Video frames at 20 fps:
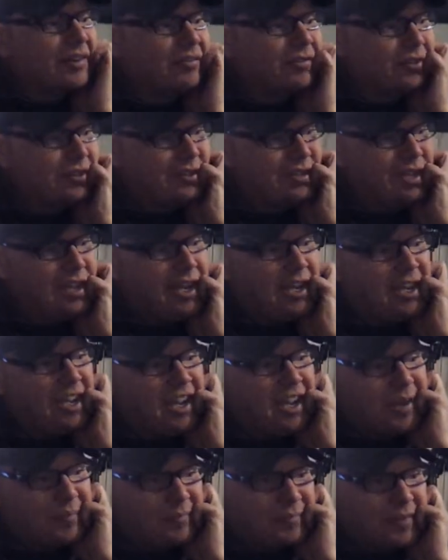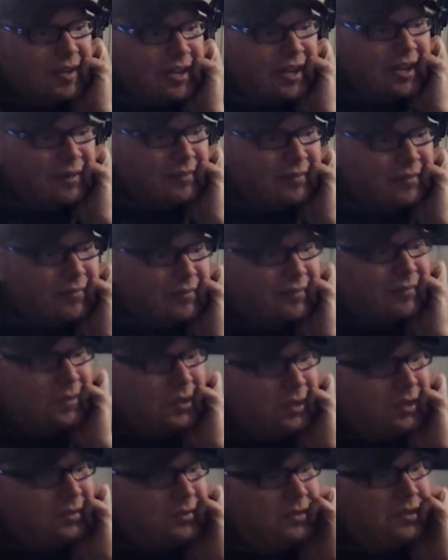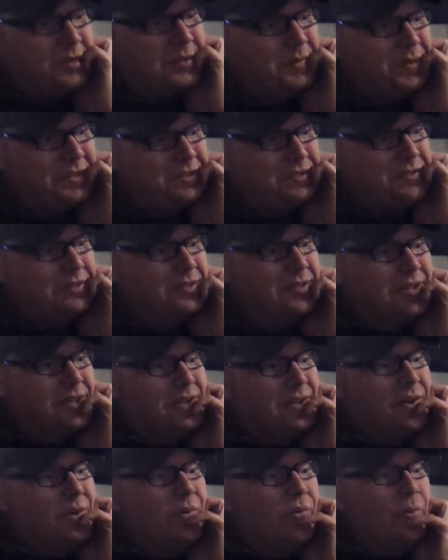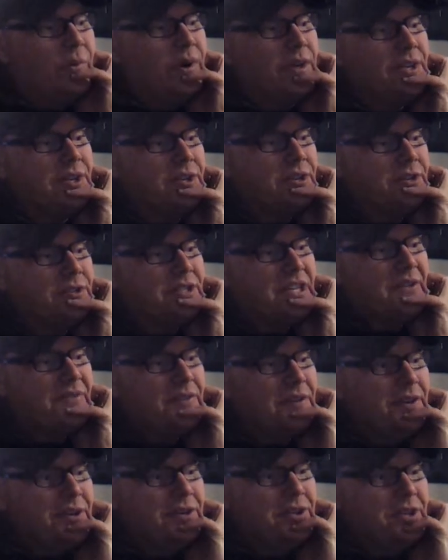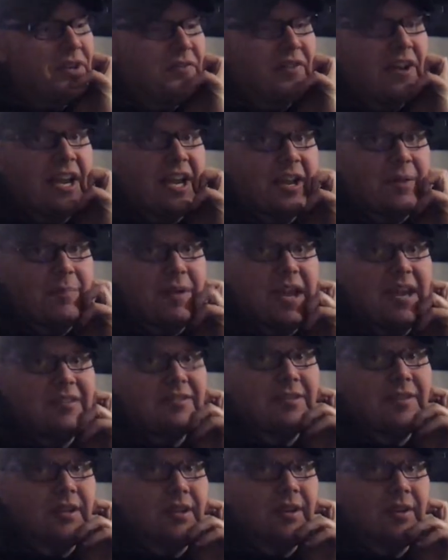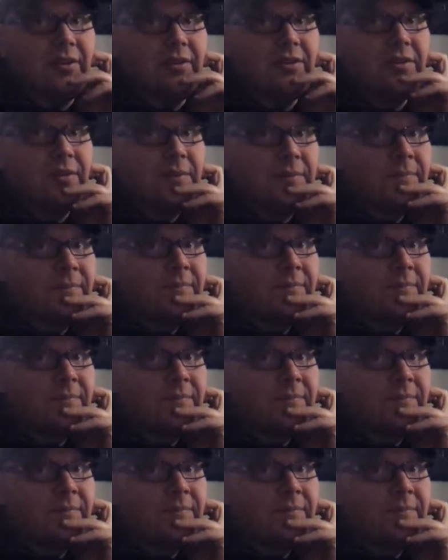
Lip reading: first high cap 9mm, it depends what your definition of high capacity is.